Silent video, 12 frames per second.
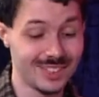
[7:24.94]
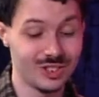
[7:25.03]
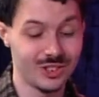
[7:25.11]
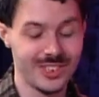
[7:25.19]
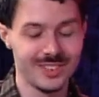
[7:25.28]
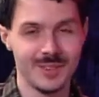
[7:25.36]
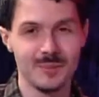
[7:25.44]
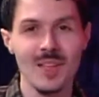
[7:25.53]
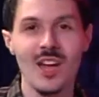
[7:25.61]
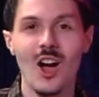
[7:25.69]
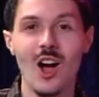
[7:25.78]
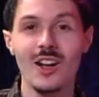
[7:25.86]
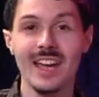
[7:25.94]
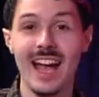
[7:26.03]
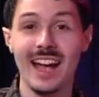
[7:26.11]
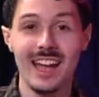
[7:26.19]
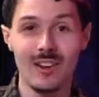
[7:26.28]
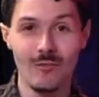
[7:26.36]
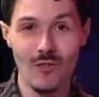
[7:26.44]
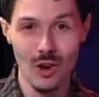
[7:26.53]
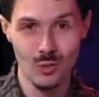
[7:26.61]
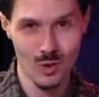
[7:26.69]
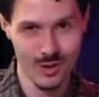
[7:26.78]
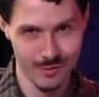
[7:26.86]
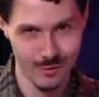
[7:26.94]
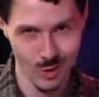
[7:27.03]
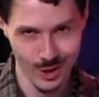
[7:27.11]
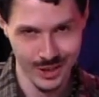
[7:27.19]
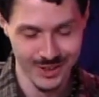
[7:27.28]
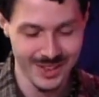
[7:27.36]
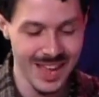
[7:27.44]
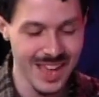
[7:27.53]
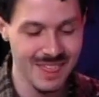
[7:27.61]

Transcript: That is crazy. Okay, I got a fun one for you.